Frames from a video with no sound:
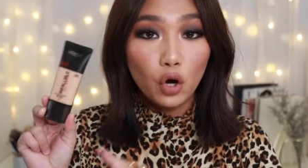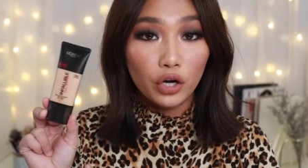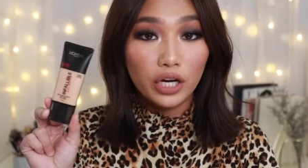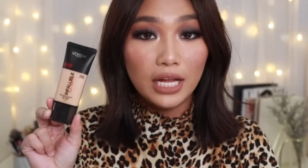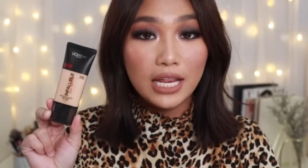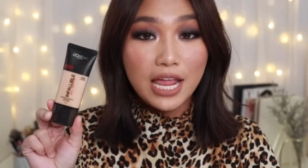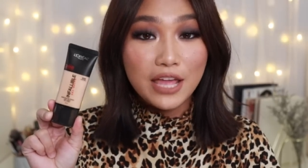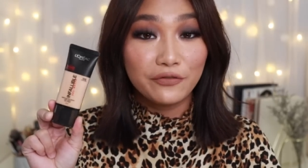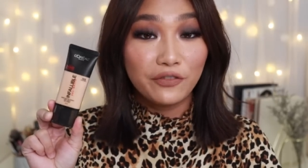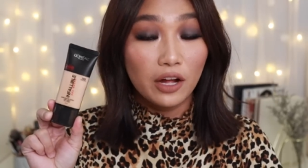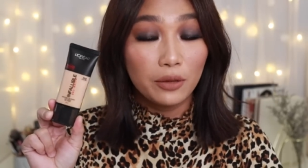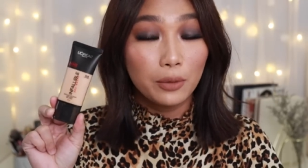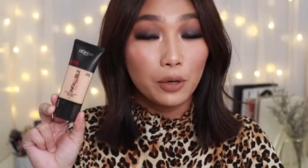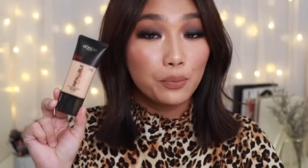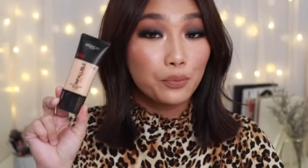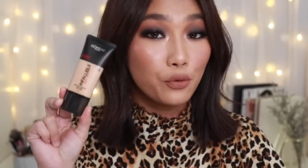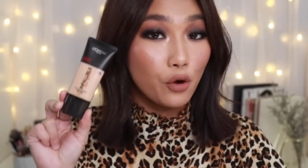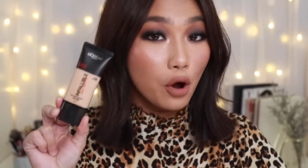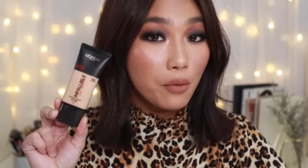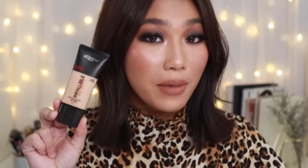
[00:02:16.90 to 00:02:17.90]
L'Oreal
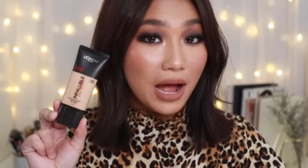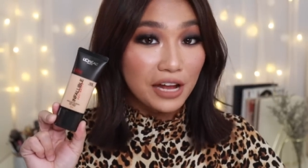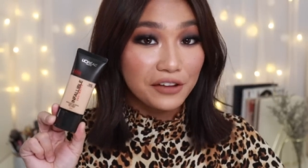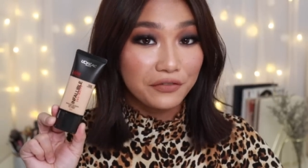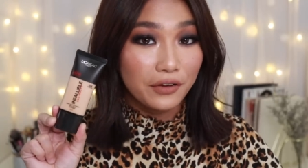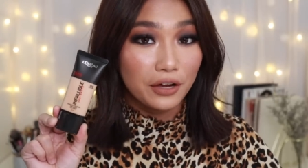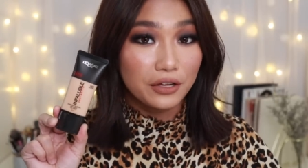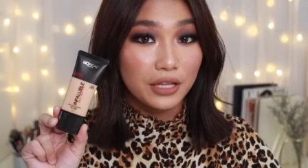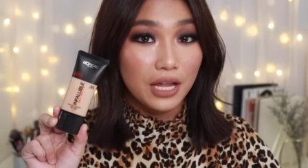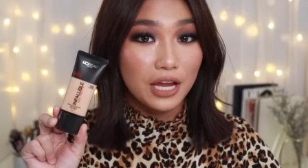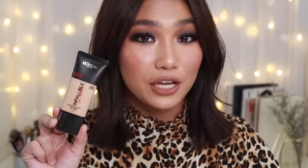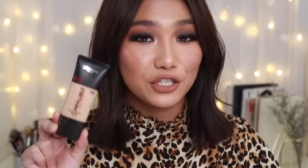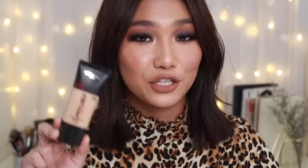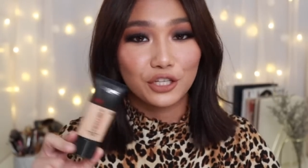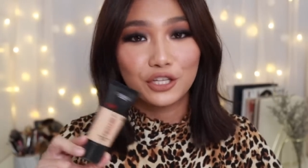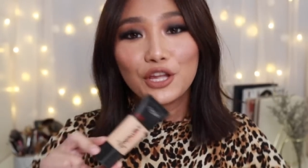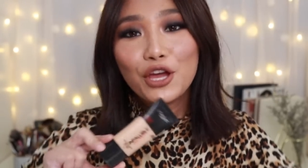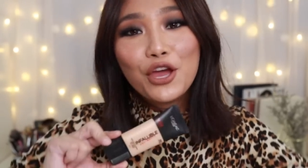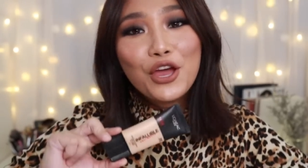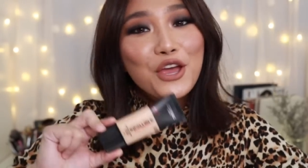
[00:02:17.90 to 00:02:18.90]
Infallible Pro Matte
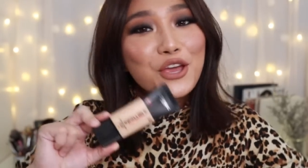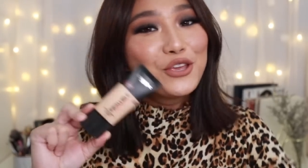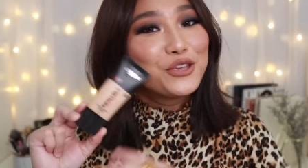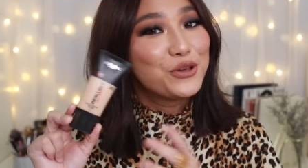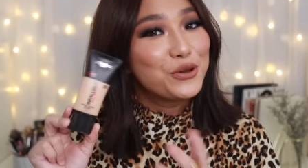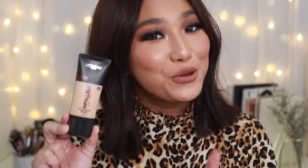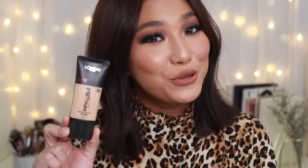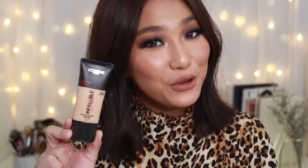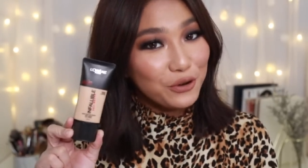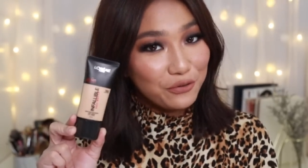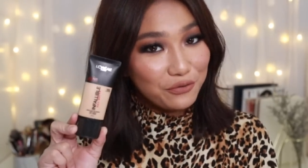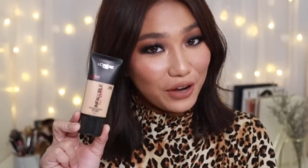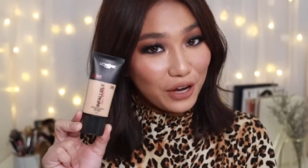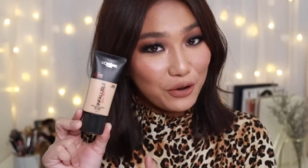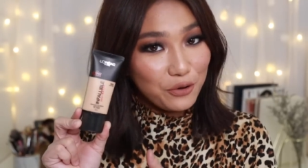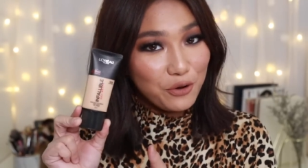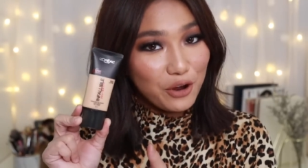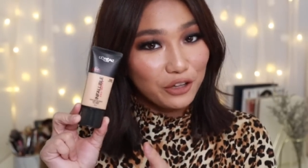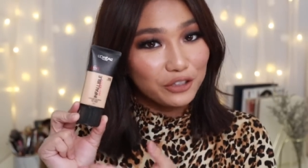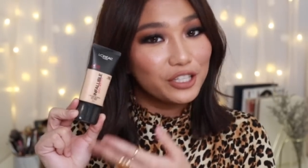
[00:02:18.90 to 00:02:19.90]
Foundation, you know
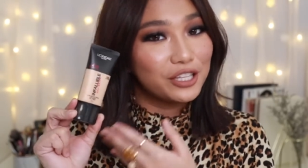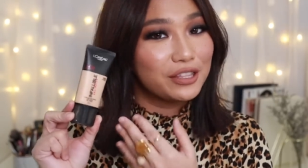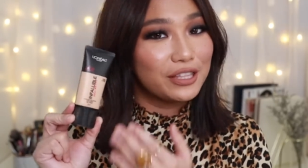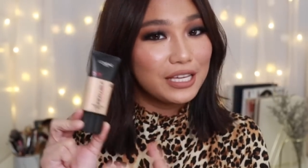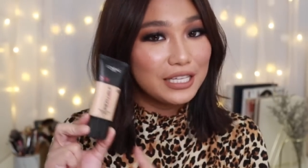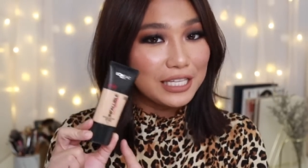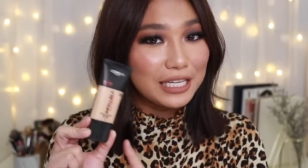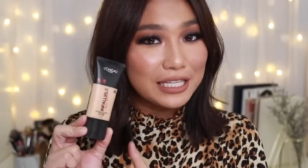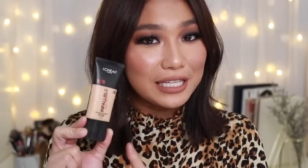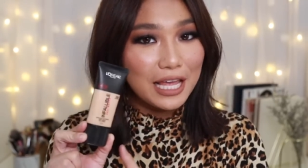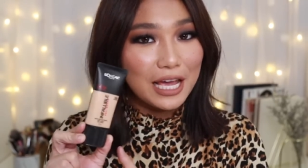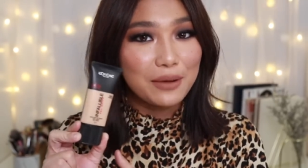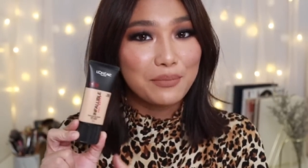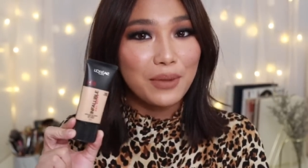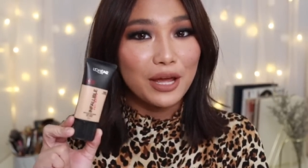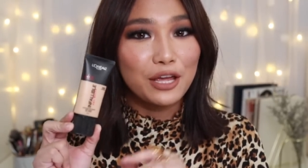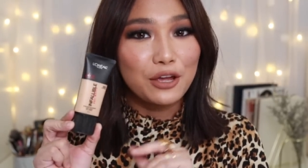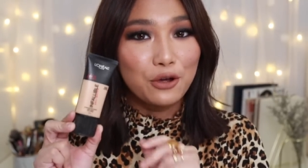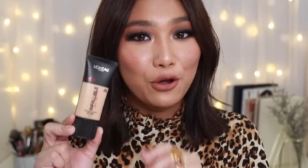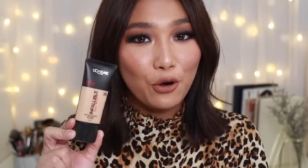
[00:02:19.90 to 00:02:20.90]
very well that this is
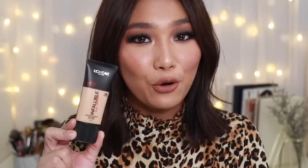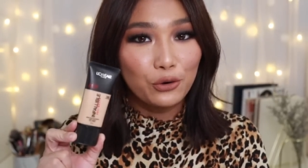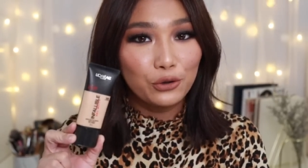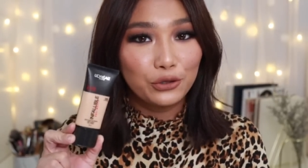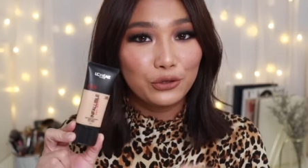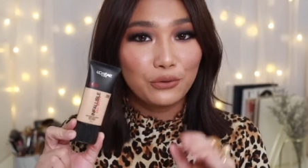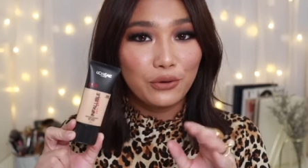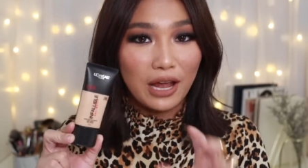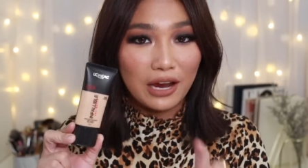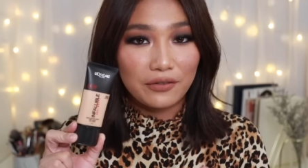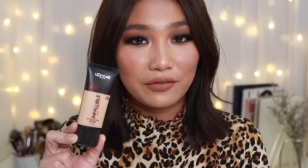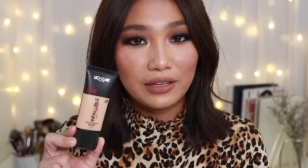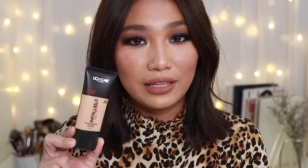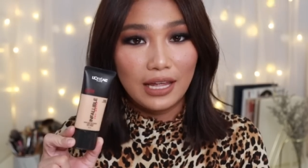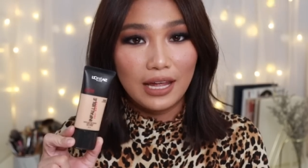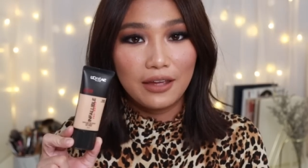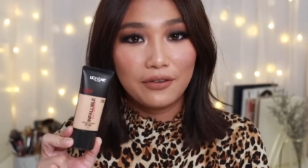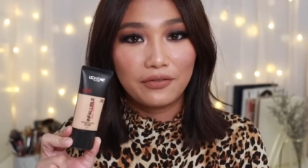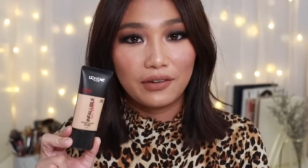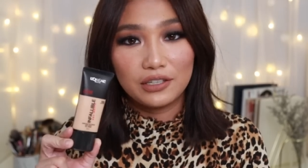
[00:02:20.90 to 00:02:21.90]
like my go-to every
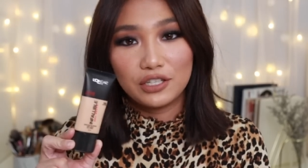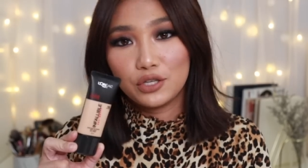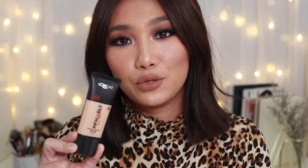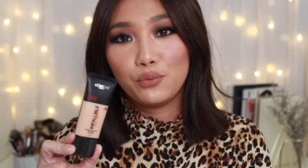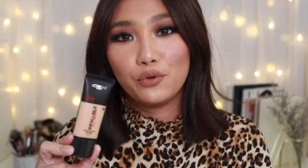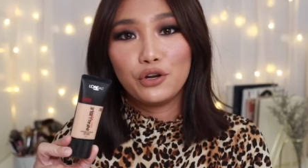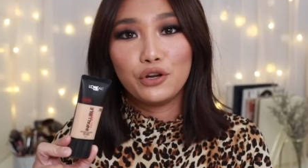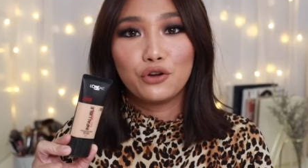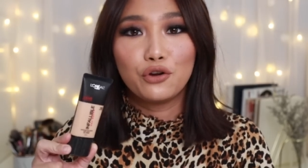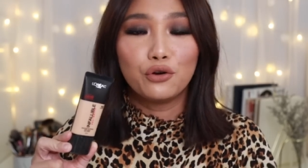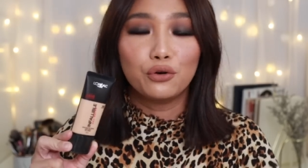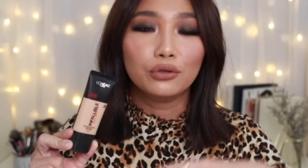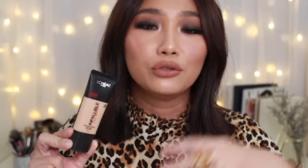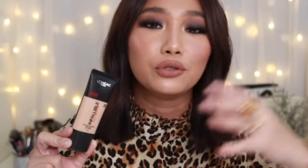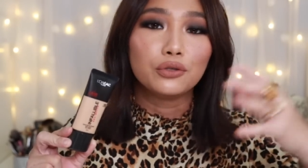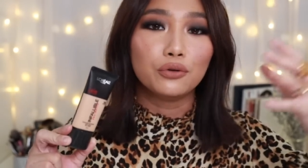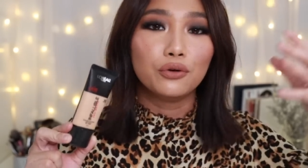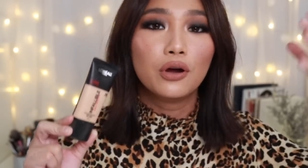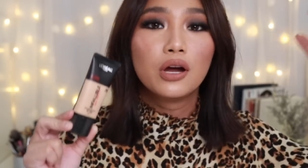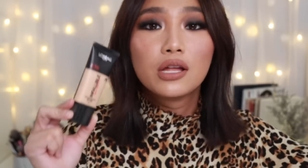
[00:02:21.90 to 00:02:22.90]
day if I just want to go
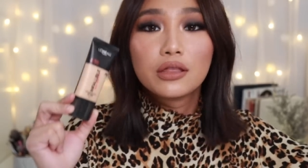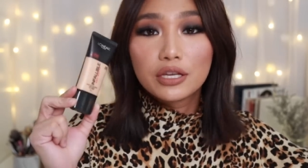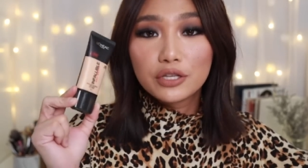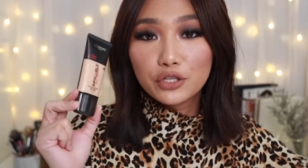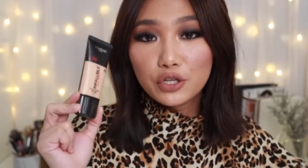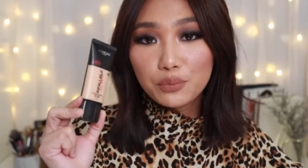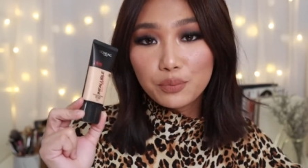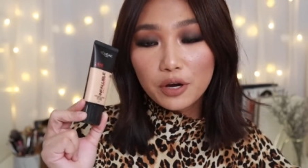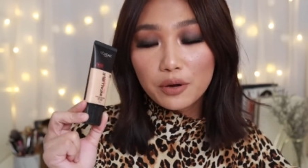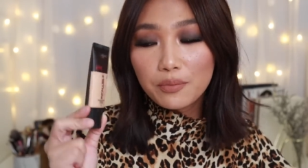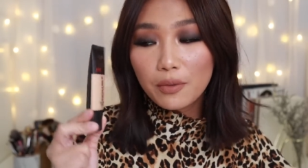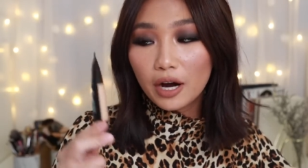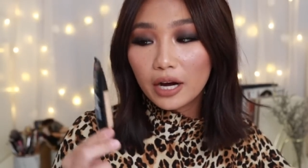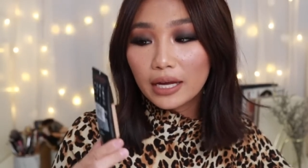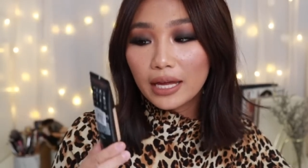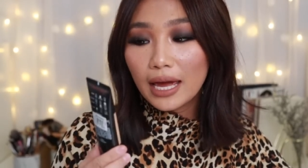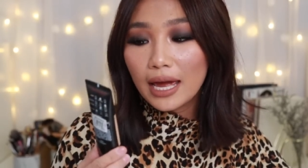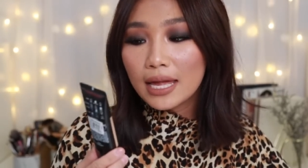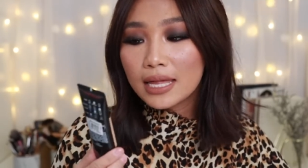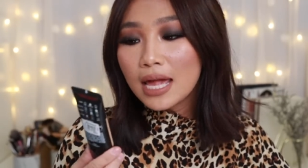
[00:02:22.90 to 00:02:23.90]
to the
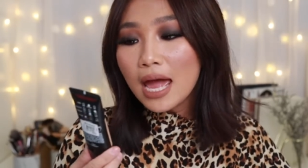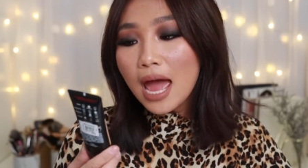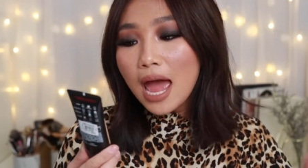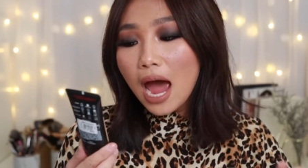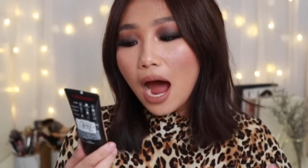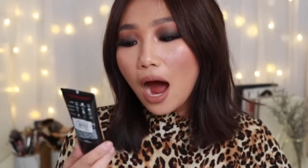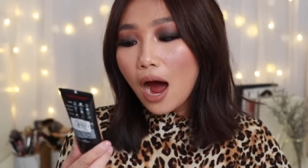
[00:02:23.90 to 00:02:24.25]
supermarket.